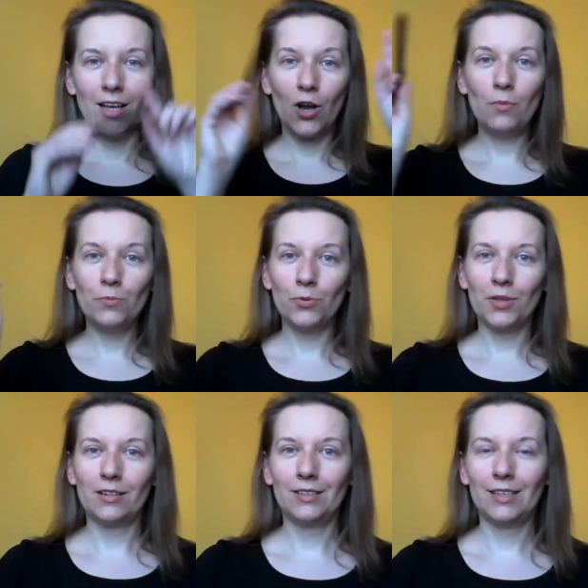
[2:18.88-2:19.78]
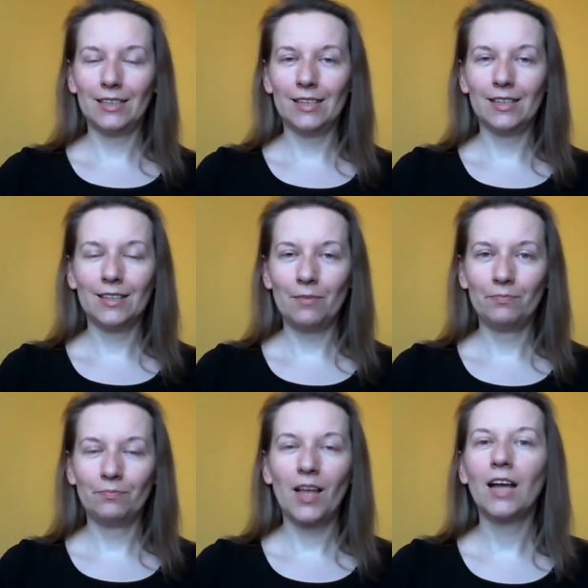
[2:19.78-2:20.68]
computer
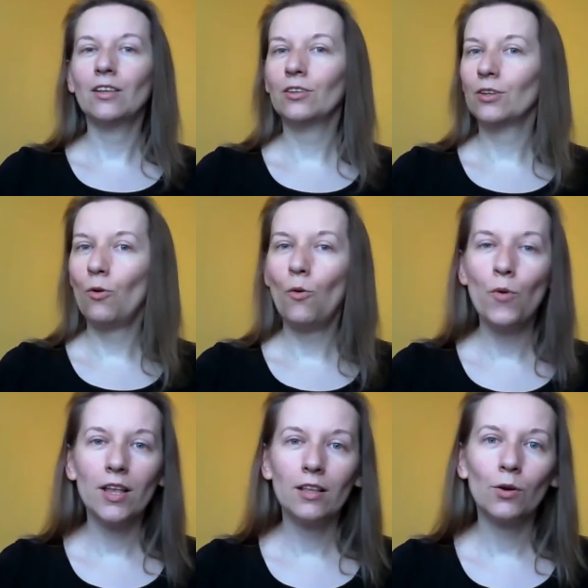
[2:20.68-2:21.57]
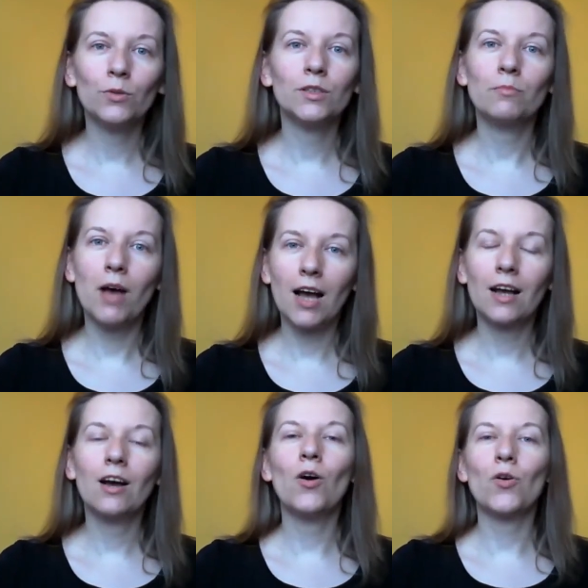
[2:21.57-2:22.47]
system. I don't know, Windows,
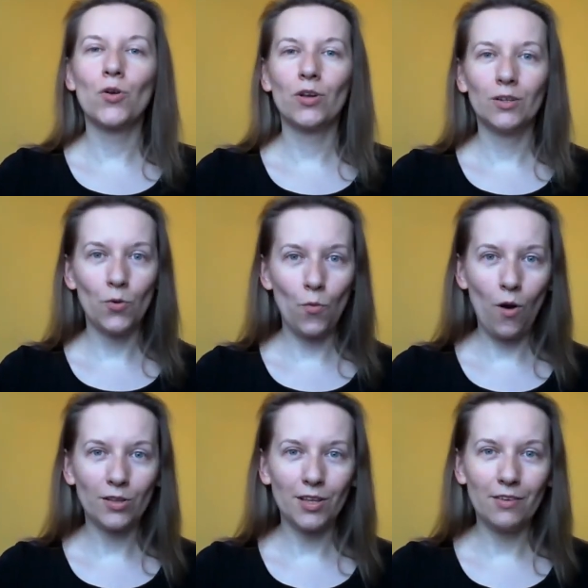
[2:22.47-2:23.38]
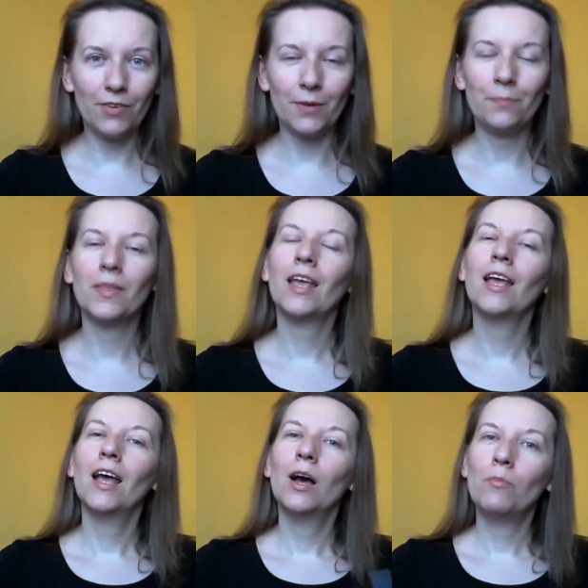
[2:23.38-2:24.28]
Mac, or whatever.
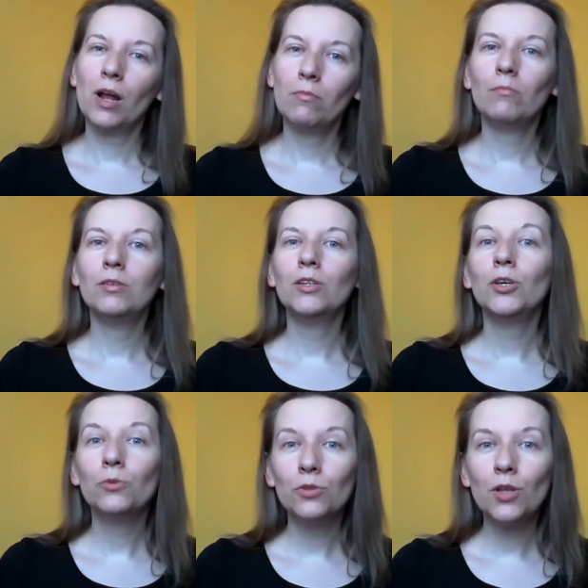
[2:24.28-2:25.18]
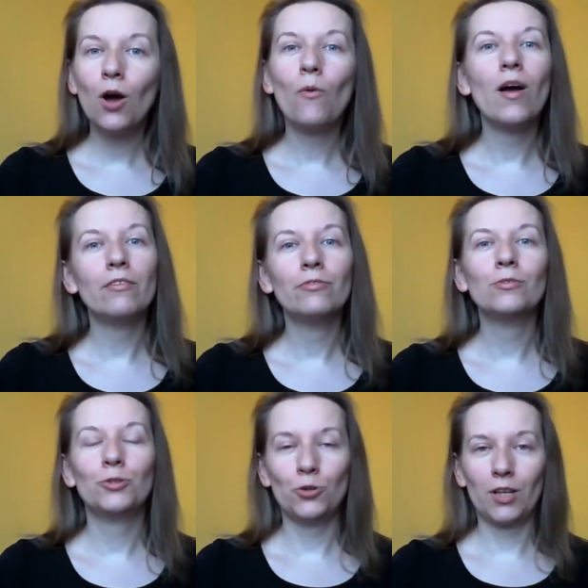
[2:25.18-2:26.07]
Probably you know a
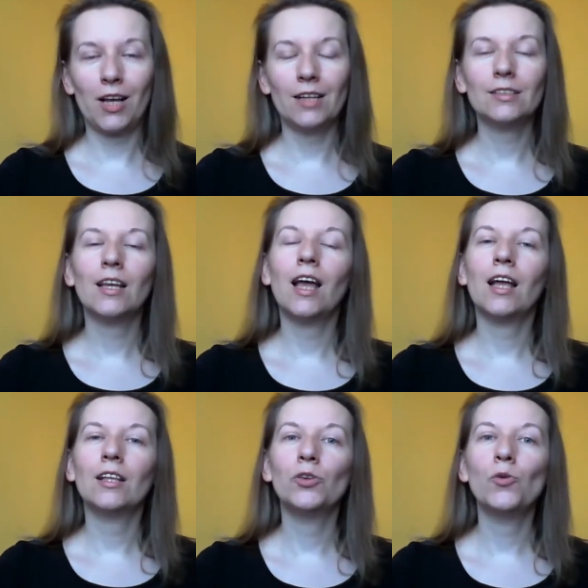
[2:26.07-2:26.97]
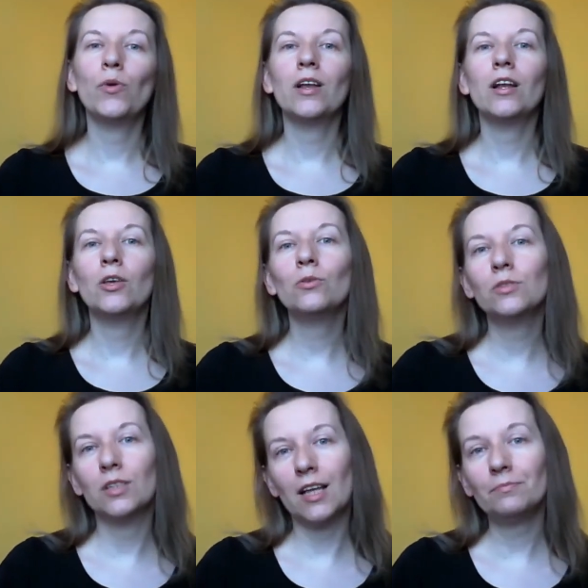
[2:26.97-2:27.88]
few shortcuts and you will
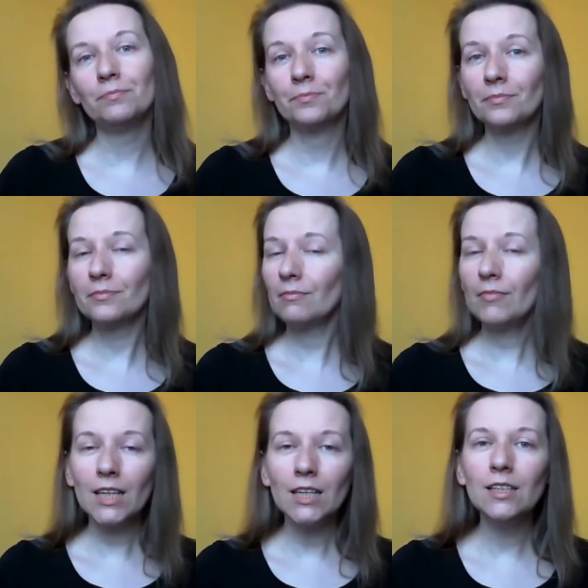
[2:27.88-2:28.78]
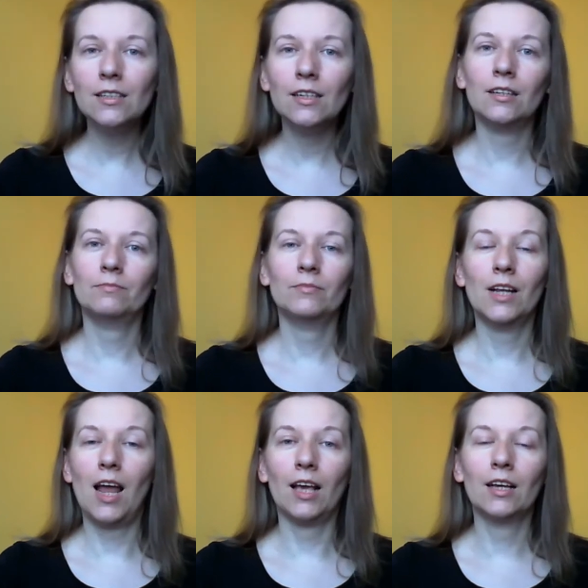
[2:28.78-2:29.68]
use them easily,
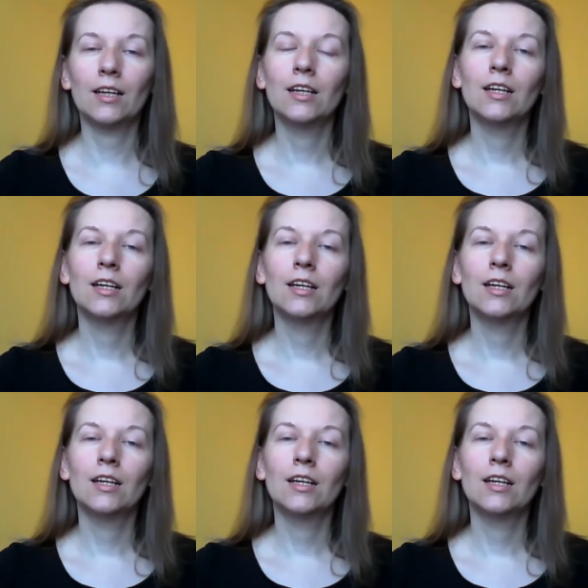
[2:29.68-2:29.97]
like